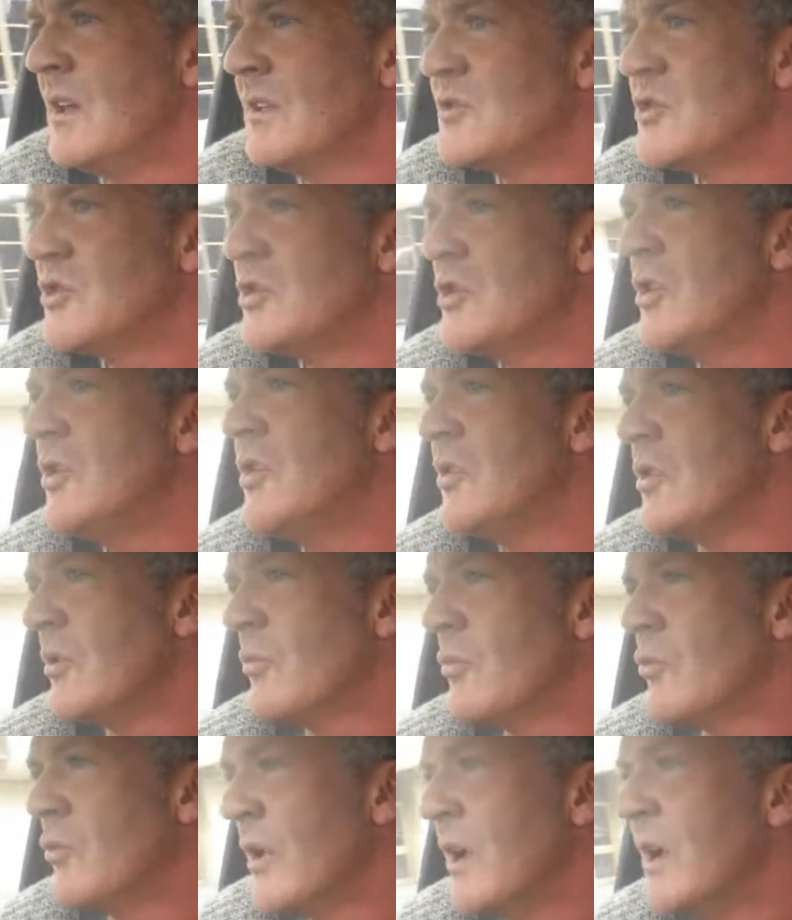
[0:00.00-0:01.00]
should
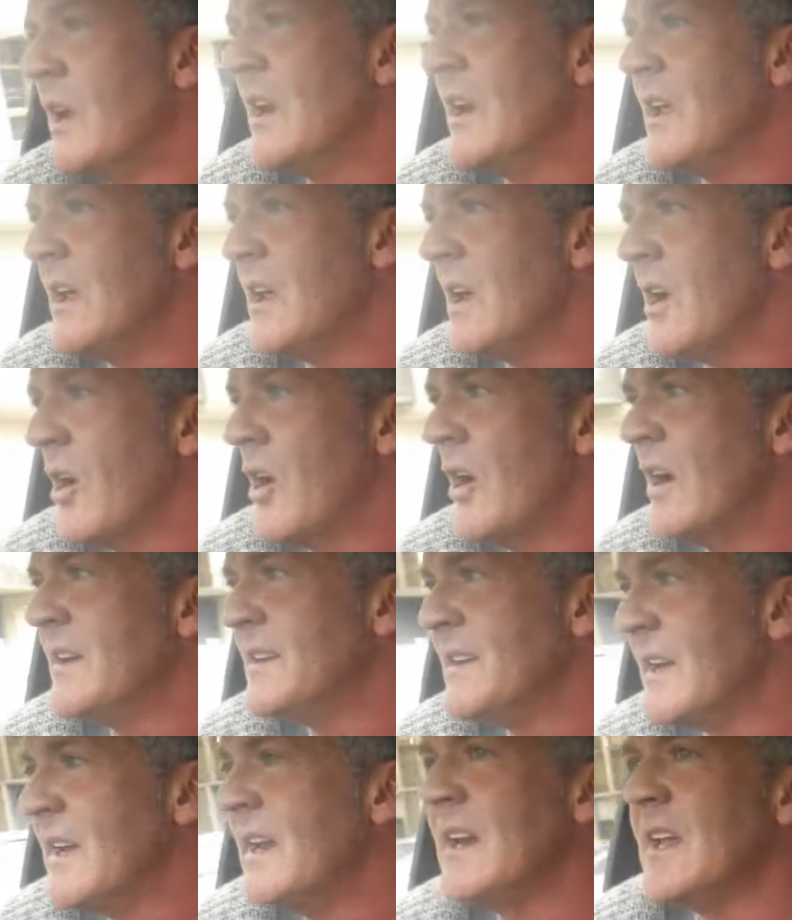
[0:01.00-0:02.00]
really,
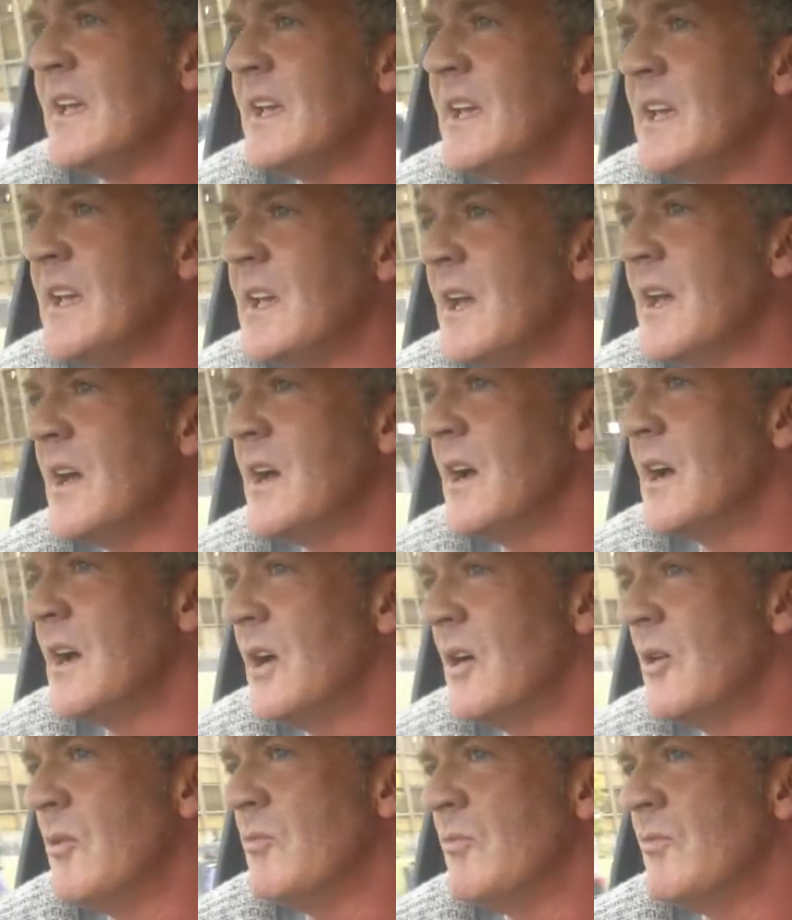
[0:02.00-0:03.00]
ideally,
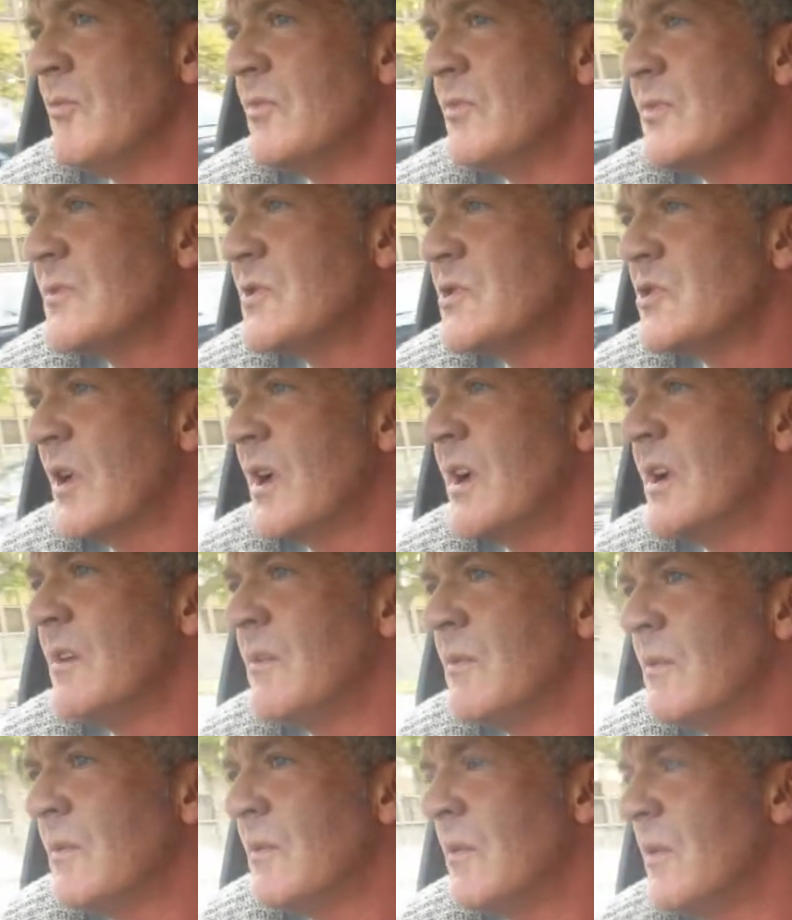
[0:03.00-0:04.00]

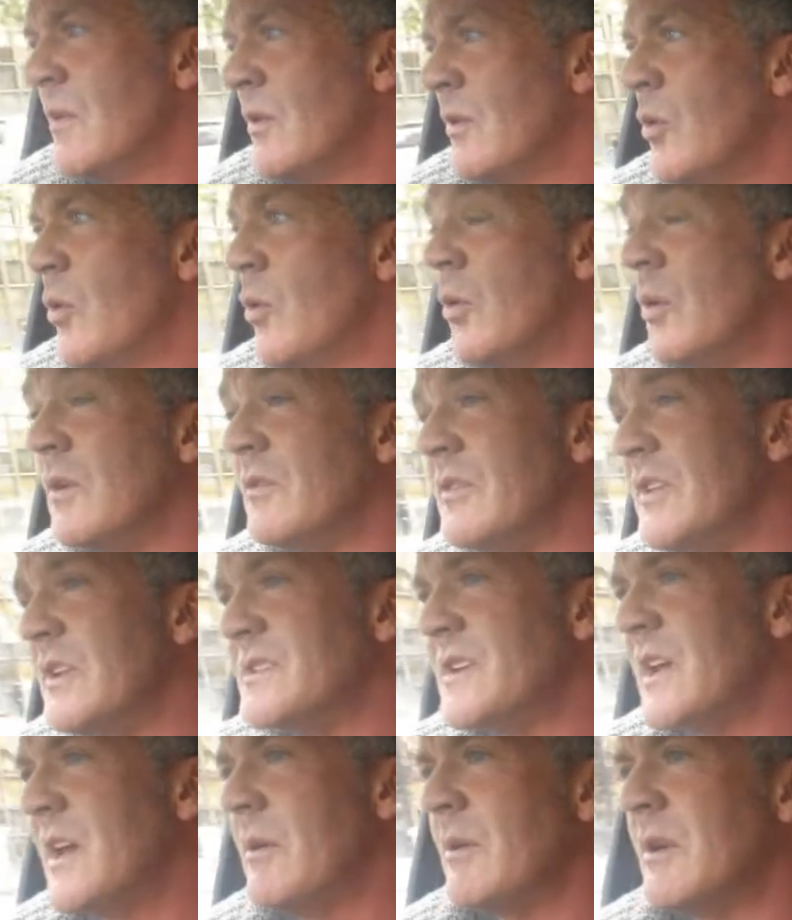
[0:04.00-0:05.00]
train all of
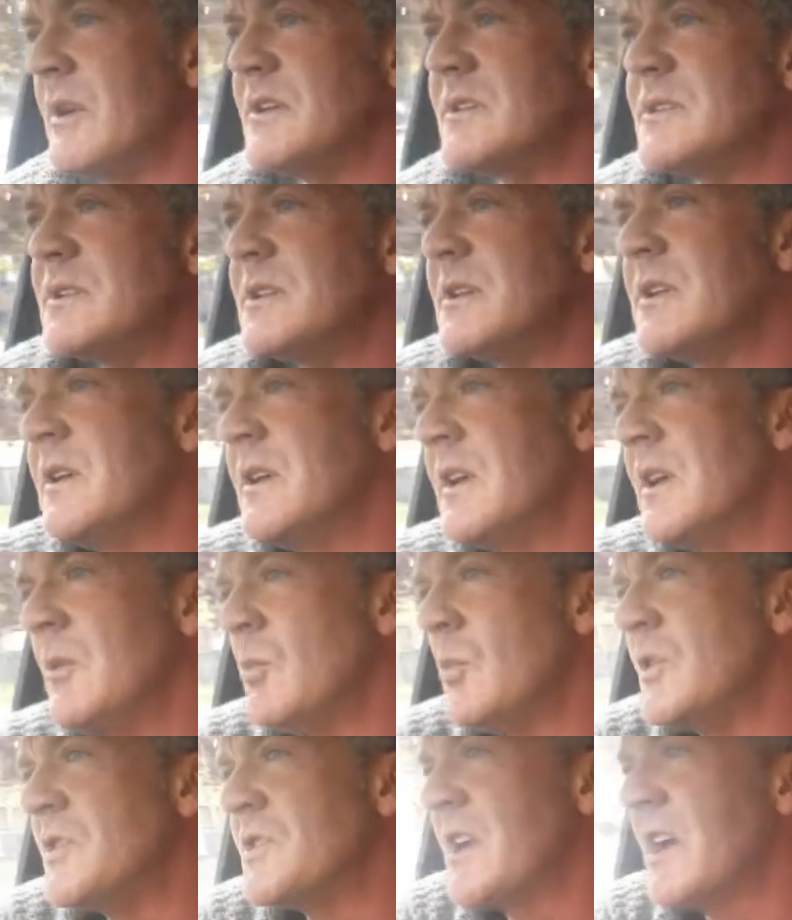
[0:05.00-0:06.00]
these areas,
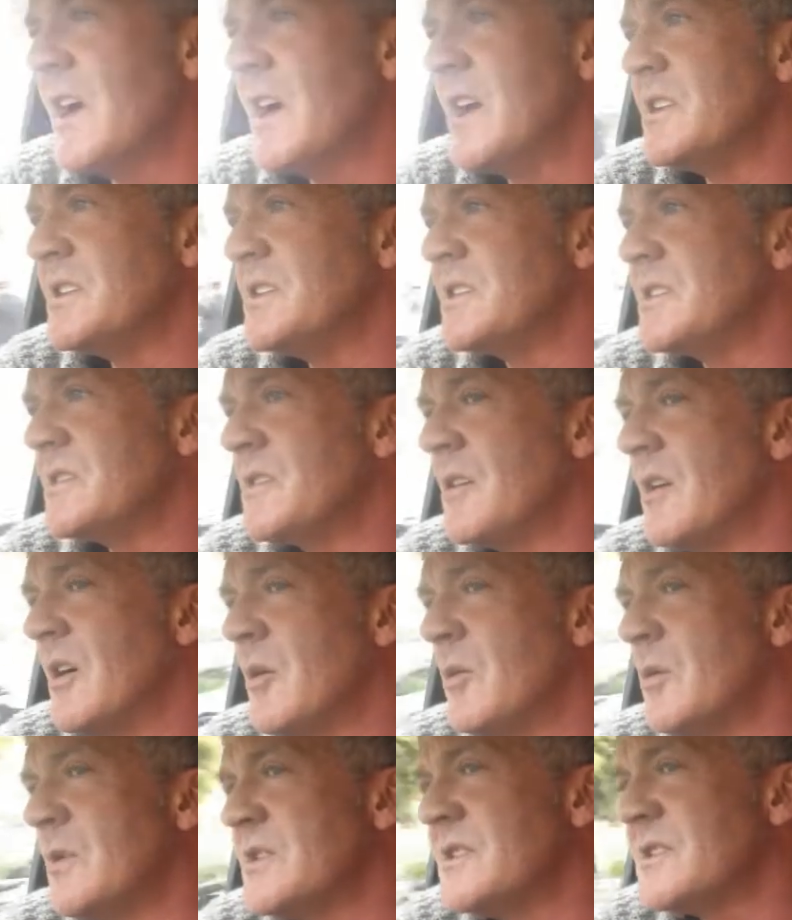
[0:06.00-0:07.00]
in which case I
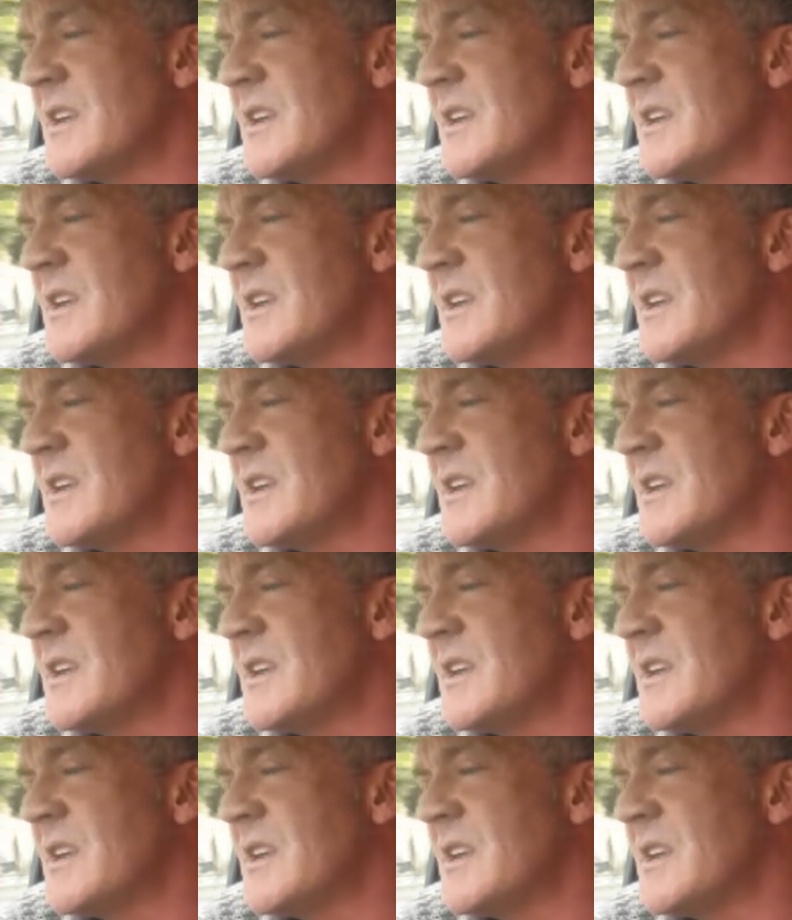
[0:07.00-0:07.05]
would